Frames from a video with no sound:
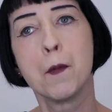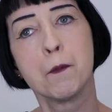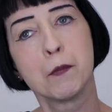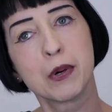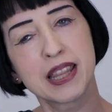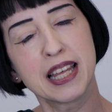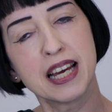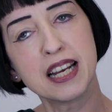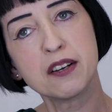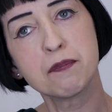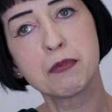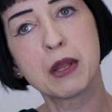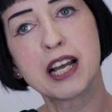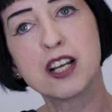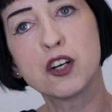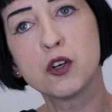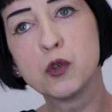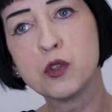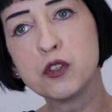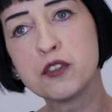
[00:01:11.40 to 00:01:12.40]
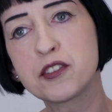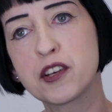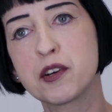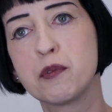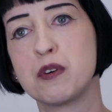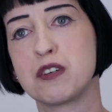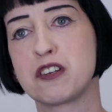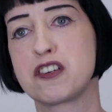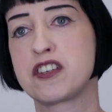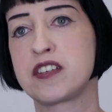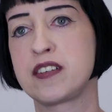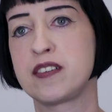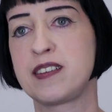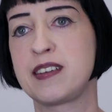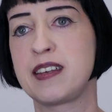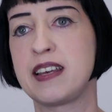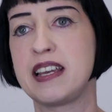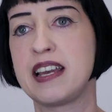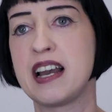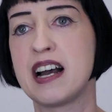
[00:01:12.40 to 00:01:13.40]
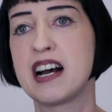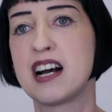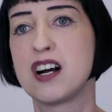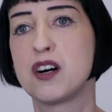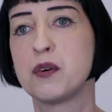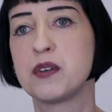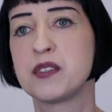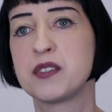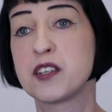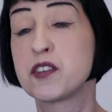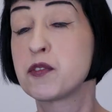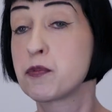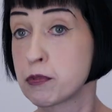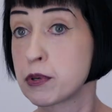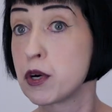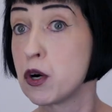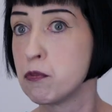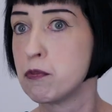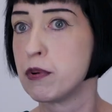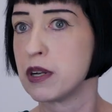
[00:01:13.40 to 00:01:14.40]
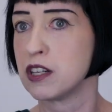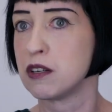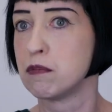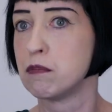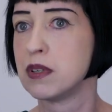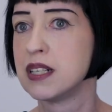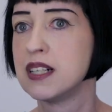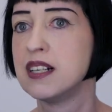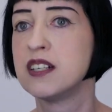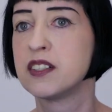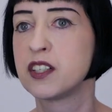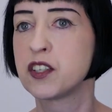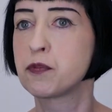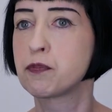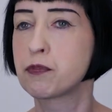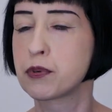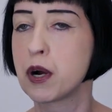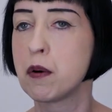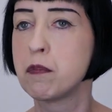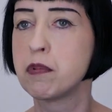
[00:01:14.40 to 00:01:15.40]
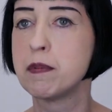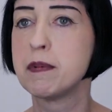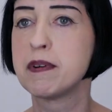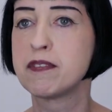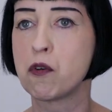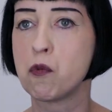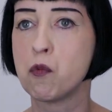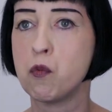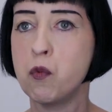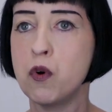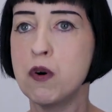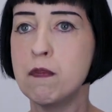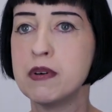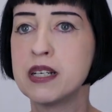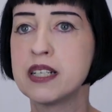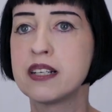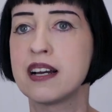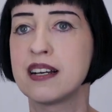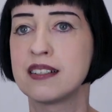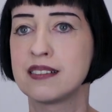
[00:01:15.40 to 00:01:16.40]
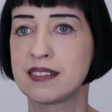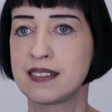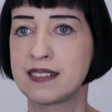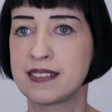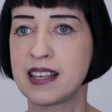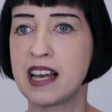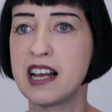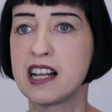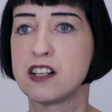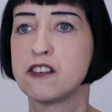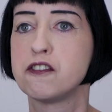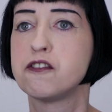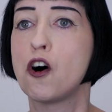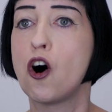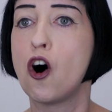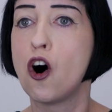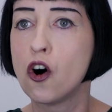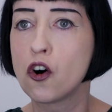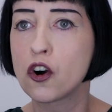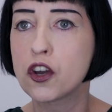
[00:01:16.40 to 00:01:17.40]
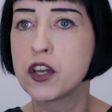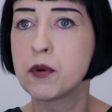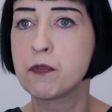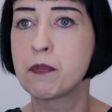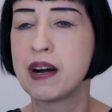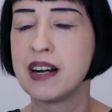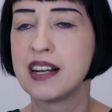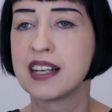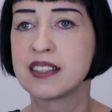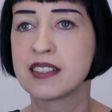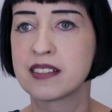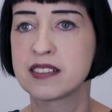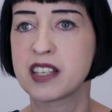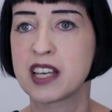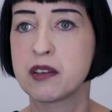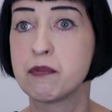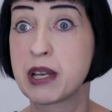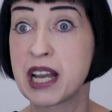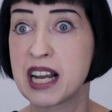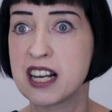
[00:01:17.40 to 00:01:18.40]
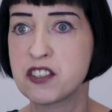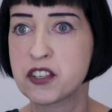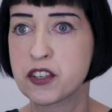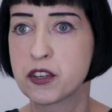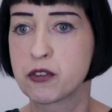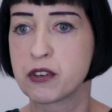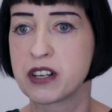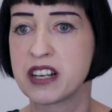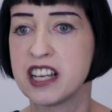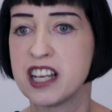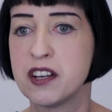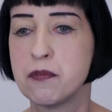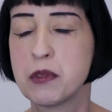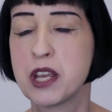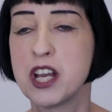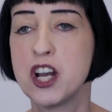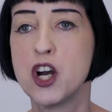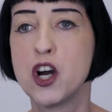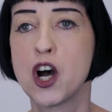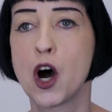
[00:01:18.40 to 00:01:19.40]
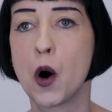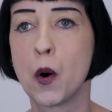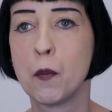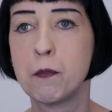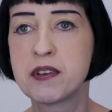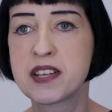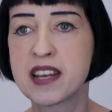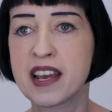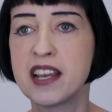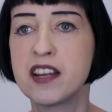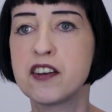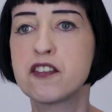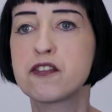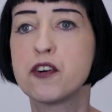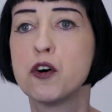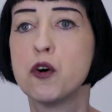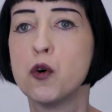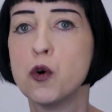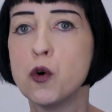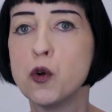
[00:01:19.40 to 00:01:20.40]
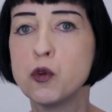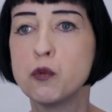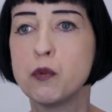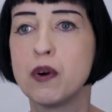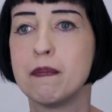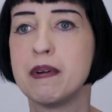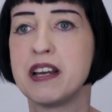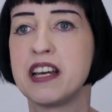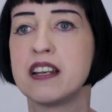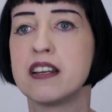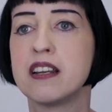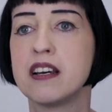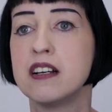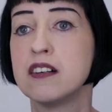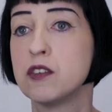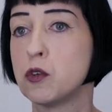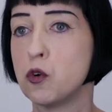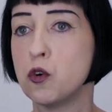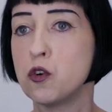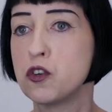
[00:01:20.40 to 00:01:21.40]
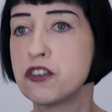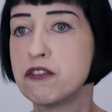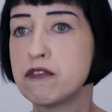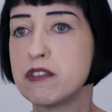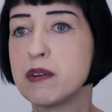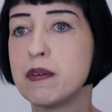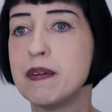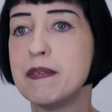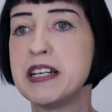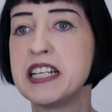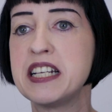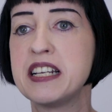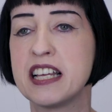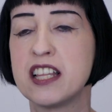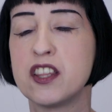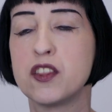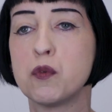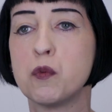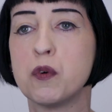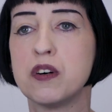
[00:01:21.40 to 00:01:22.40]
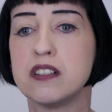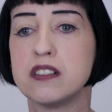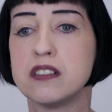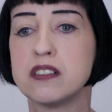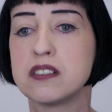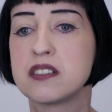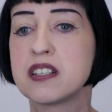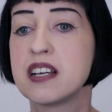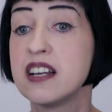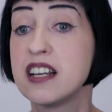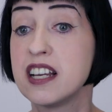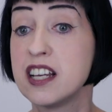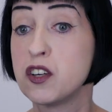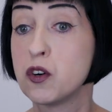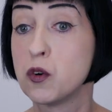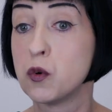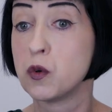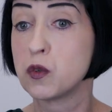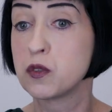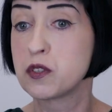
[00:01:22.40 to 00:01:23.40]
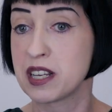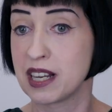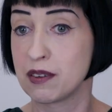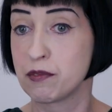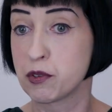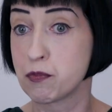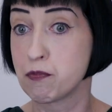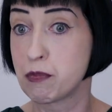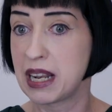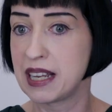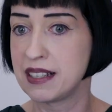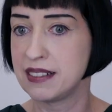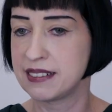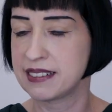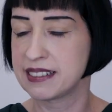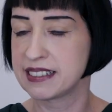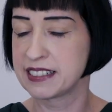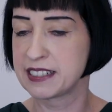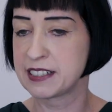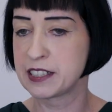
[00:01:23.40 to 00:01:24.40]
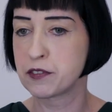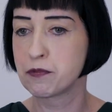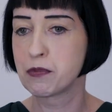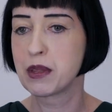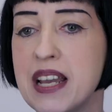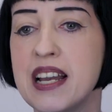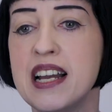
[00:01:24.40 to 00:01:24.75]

But then I also wanted to see how this problem, this problem of woman and self occupying the same category, obtained for all women, ordinary women in the world, in all times and places.